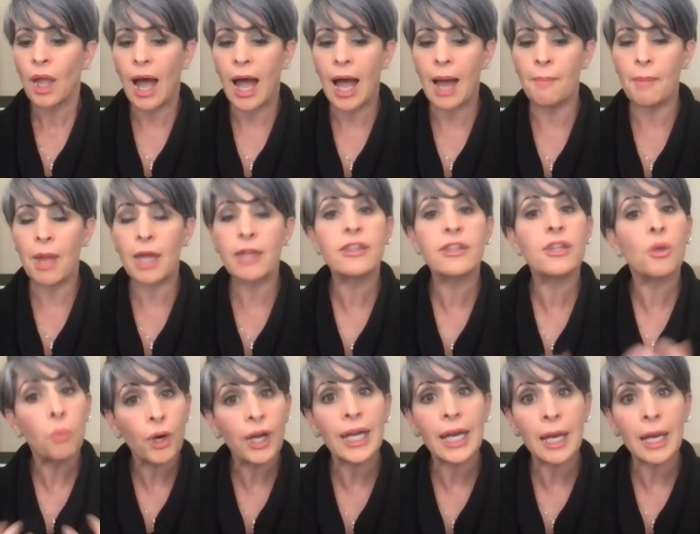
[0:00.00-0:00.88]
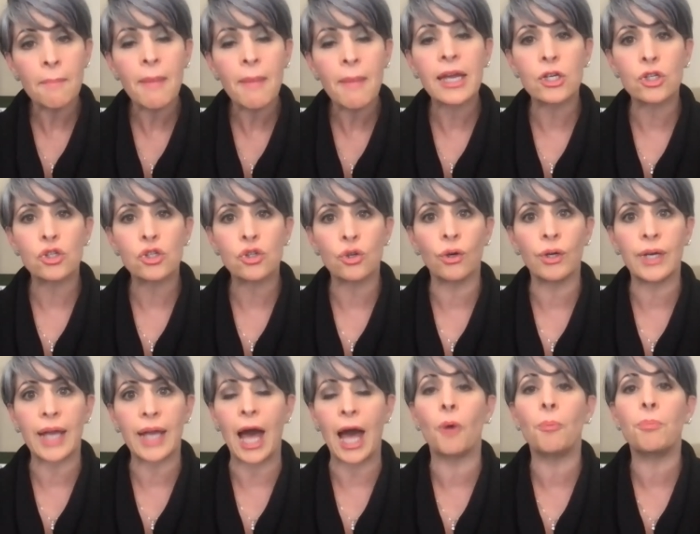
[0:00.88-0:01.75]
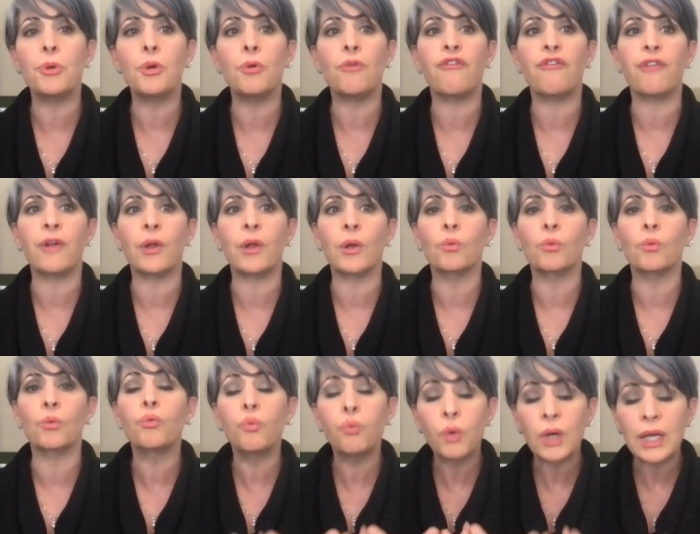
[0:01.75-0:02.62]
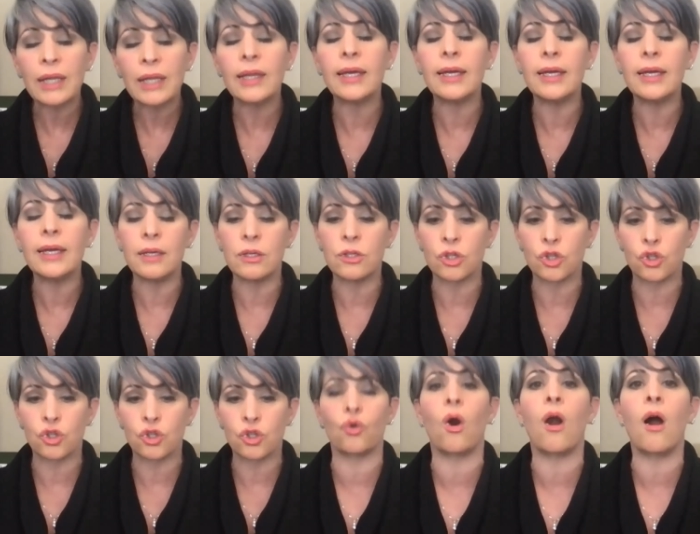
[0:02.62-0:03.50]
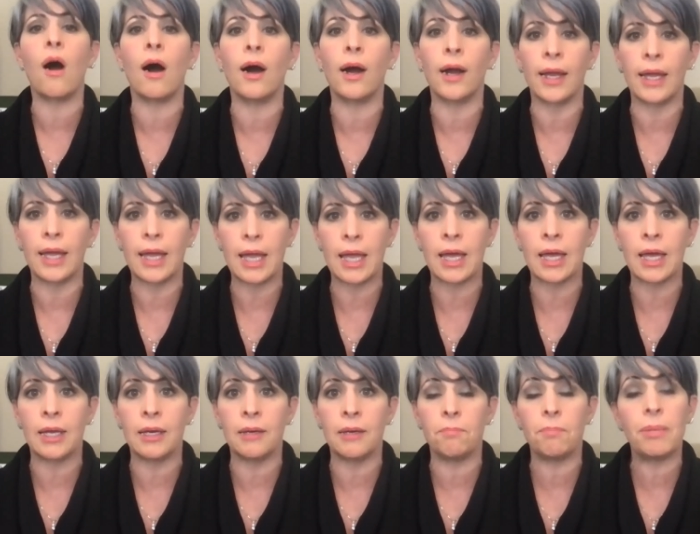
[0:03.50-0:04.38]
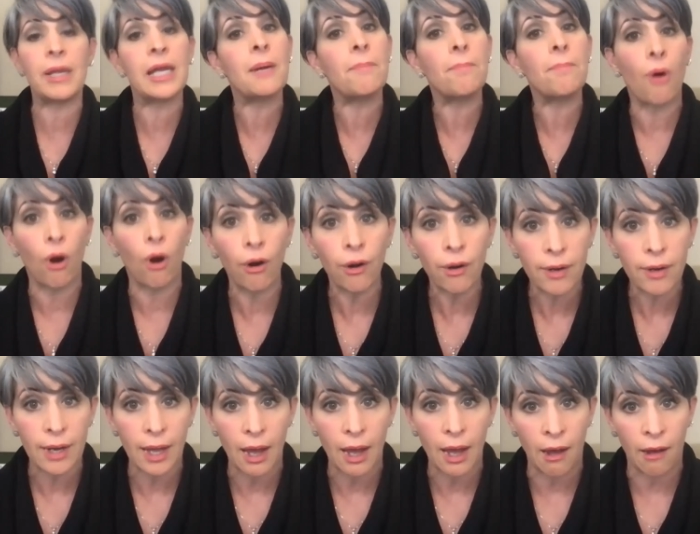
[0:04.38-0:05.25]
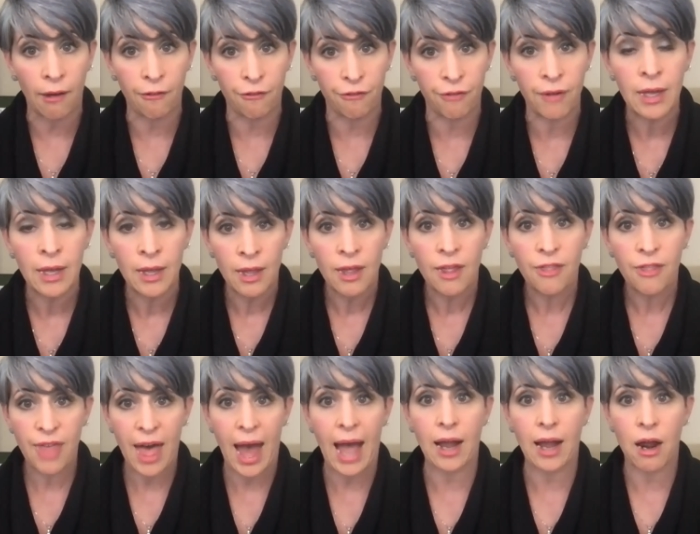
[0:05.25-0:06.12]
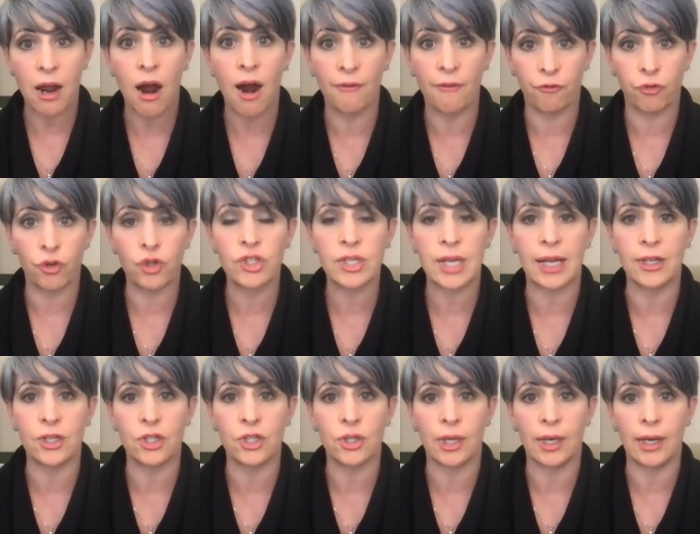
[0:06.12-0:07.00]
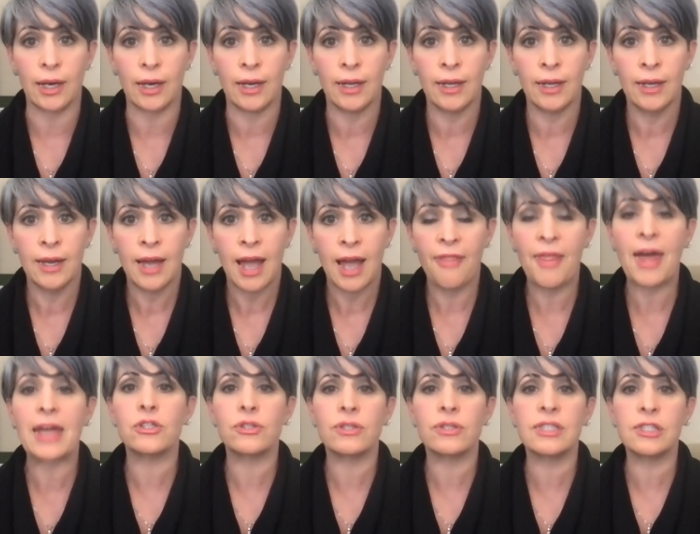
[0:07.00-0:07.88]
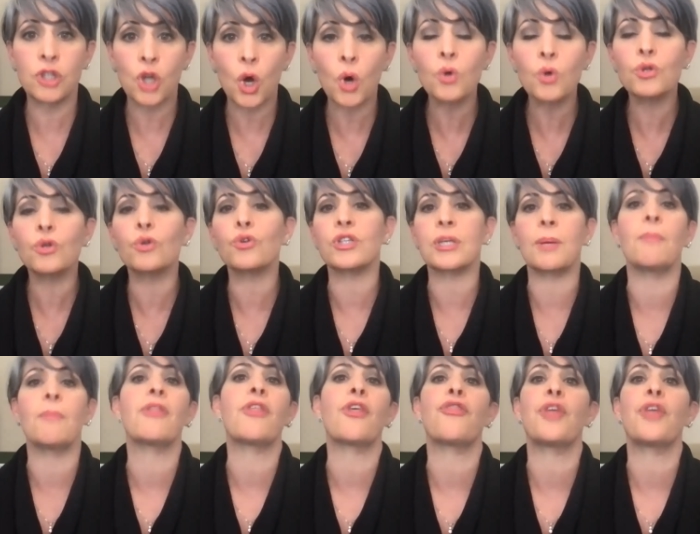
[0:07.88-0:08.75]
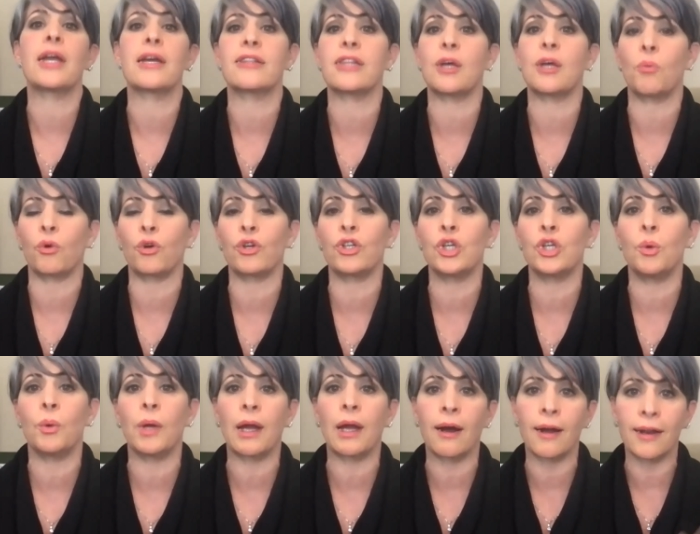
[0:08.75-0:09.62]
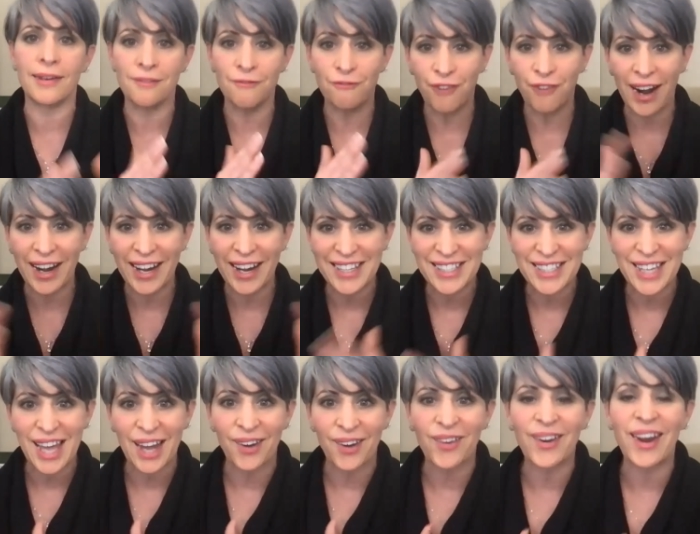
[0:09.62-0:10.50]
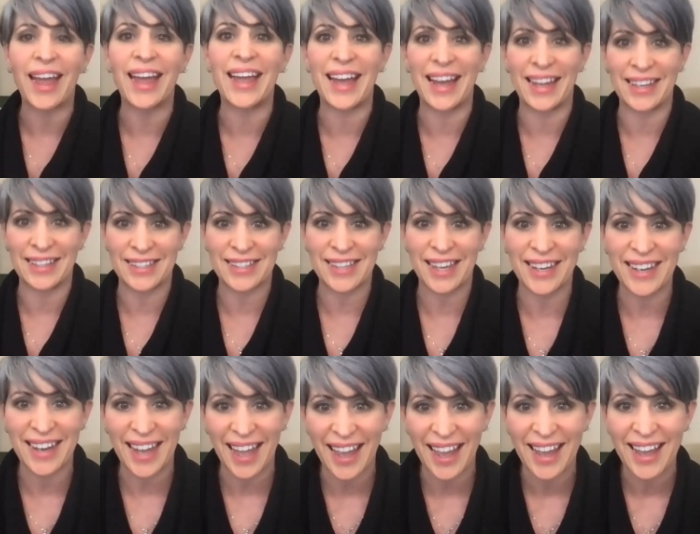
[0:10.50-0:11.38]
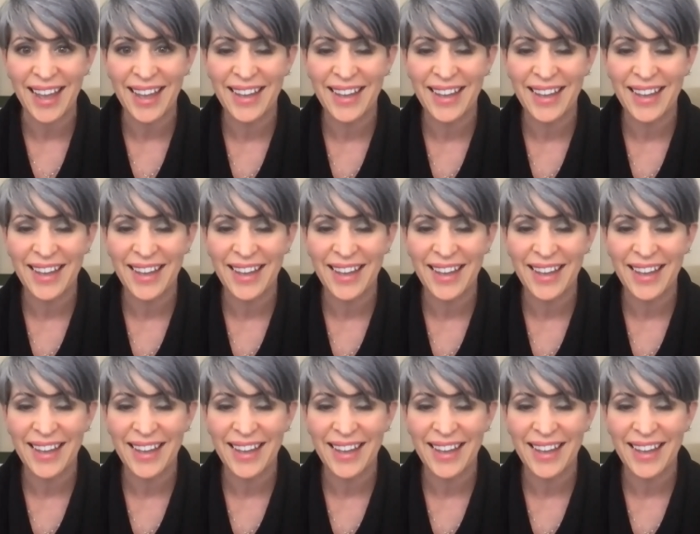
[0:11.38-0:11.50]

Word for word: Um, and so we're going to make sure to help you feel really strong in being a part of that conversation. And that's those are some of the things that we're doing on Friday, Saturday, and Sunday.